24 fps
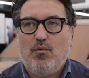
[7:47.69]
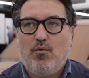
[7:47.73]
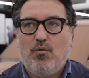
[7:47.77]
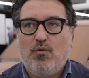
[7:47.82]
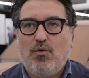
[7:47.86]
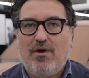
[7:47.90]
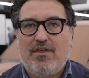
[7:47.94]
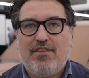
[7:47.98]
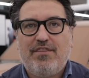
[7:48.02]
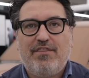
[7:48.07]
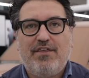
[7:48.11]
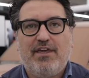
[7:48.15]

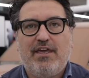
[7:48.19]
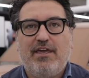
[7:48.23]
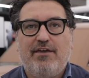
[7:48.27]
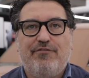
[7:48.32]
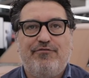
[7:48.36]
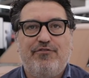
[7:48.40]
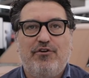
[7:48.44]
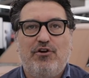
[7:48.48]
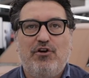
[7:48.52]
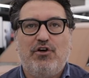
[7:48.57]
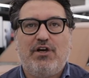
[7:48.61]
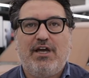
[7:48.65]
one thing,
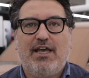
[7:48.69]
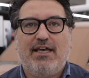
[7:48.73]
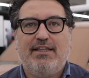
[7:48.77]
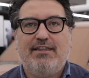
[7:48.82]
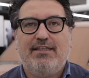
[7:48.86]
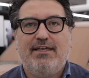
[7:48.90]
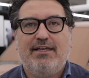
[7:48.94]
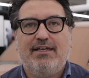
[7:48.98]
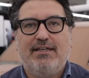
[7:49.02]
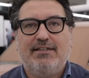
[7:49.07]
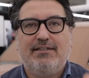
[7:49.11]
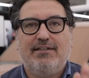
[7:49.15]
if you look
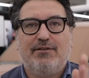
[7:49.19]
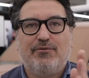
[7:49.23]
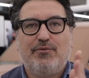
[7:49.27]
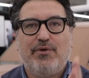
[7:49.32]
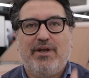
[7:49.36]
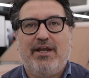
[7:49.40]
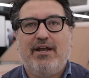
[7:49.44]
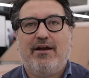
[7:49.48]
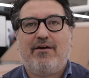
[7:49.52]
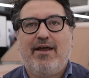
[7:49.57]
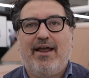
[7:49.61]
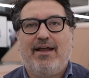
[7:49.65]
at the
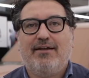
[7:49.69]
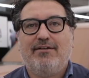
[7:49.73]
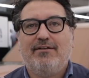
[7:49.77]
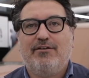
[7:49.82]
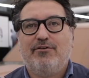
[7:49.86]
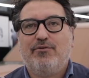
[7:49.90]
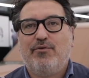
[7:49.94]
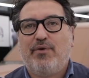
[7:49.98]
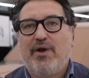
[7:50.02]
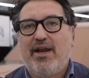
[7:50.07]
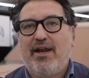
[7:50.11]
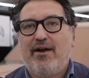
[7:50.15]
rear
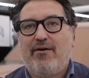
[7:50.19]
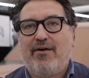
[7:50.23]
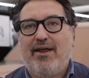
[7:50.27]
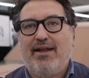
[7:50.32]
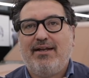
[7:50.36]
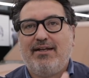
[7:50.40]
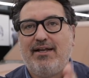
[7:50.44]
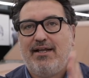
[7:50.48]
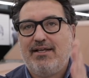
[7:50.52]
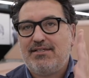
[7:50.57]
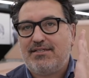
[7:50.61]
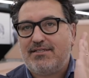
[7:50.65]

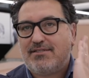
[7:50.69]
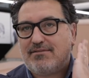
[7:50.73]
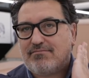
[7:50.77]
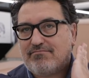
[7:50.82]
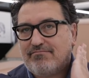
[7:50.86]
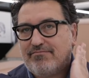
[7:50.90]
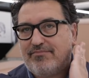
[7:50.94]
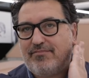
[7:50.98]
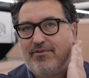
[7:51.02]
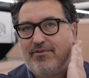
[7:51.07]
end is